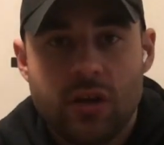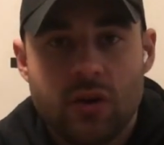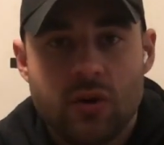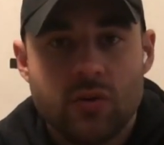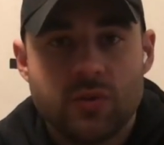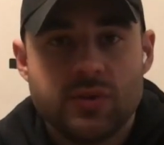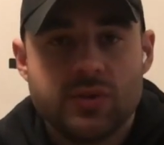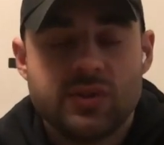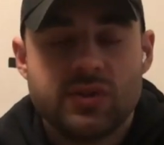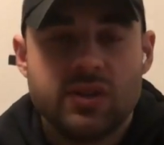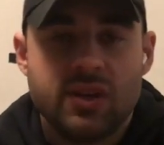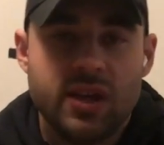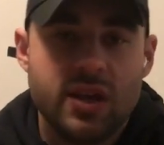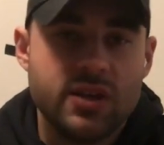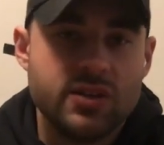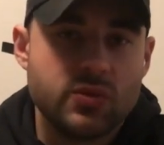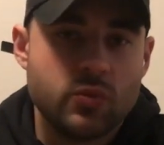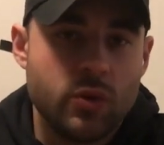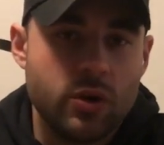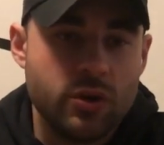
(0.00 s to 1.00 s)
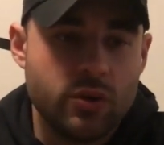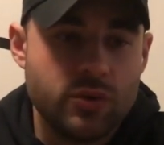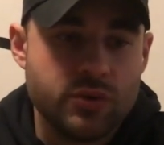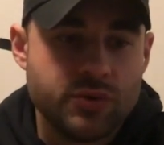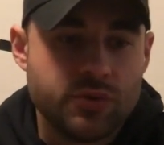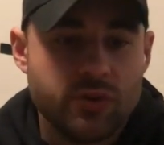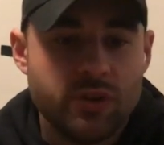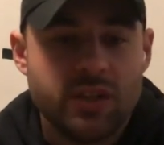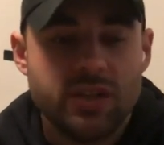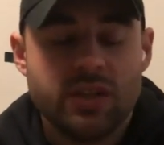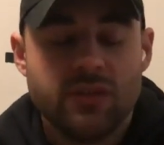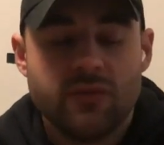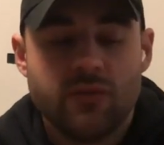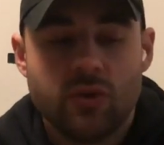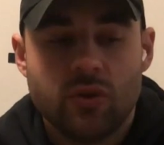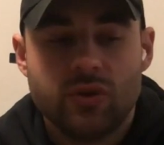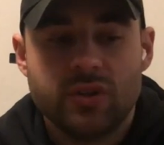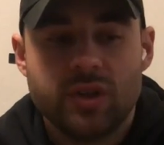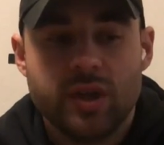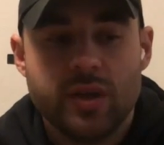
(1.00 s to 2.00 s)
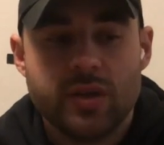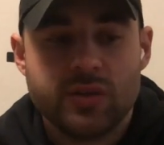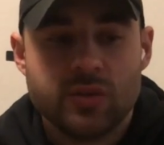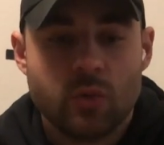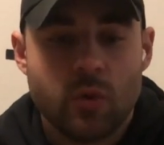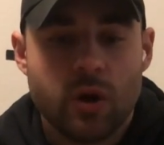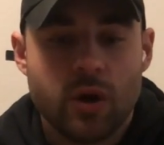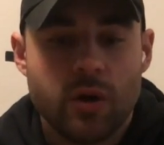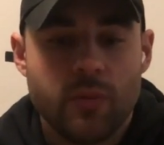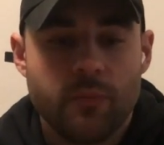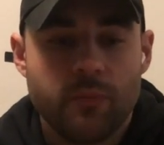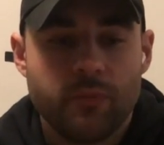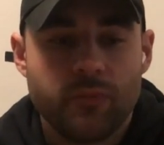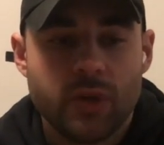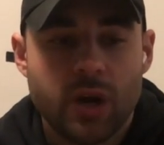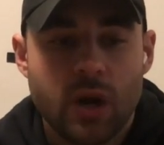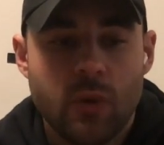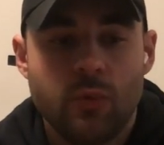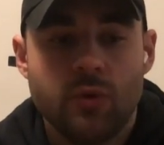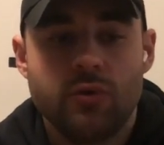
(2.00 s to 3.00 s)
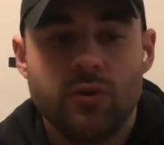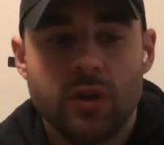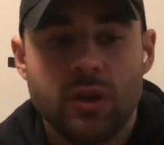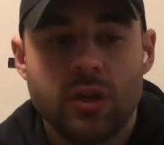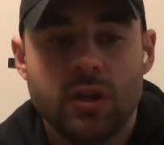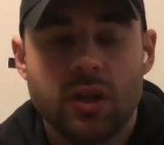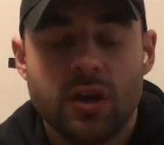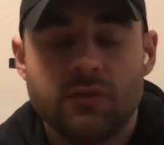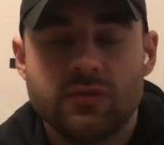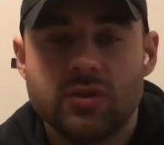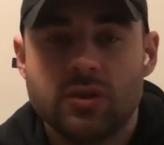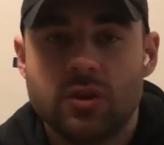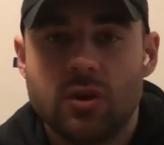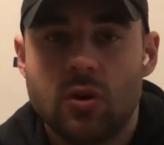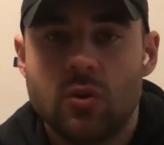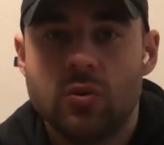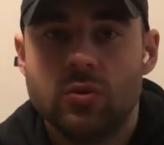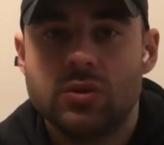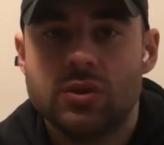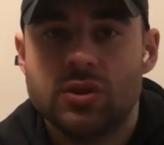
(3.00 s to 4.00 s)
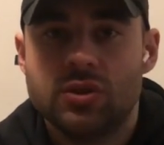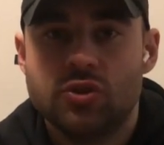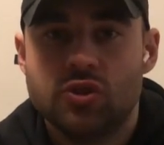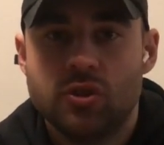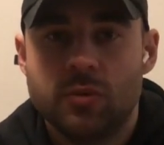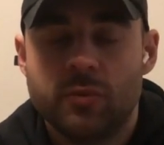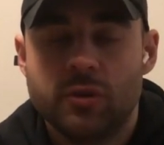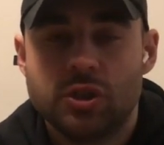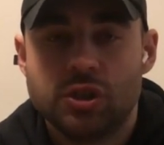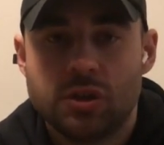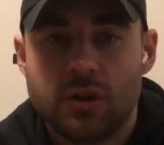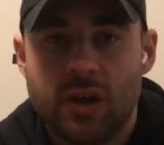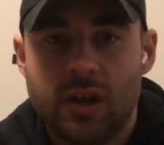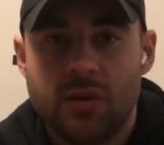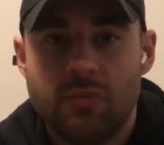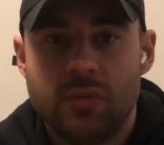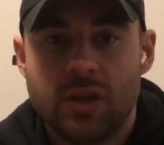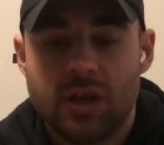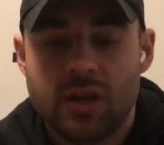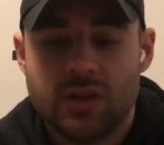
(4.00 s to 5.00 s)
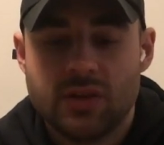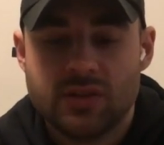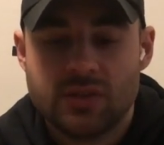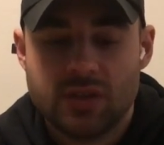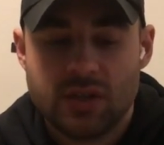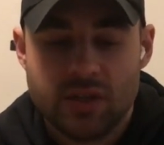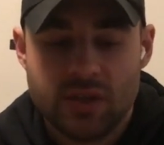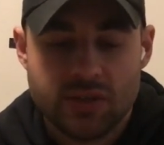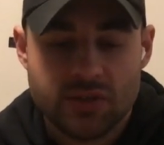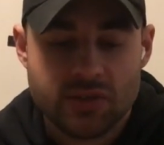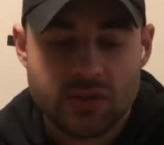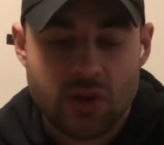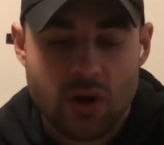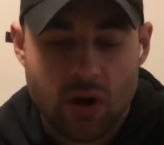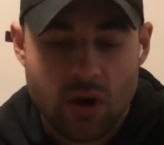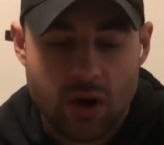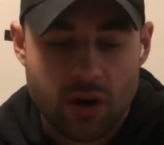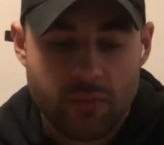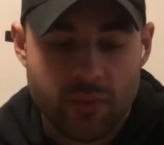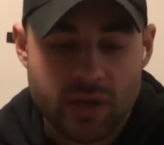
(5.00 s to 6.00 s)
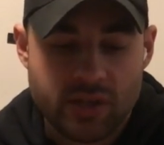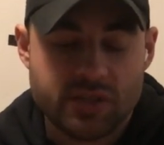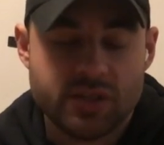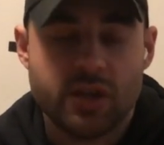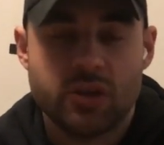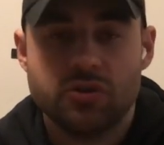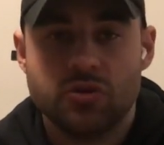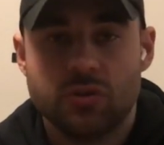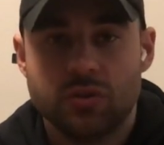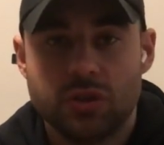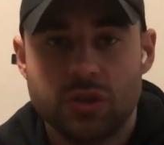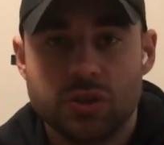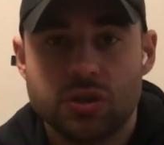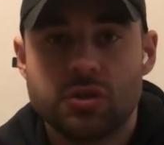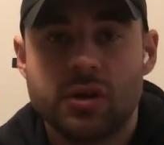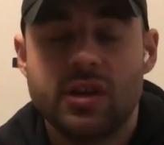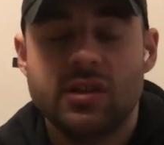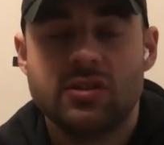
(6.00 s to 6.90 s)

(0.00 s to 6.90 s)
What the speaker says: goes, today is one of those really difficult days where I would really love to go to the gym and train, because it is on my schedule to train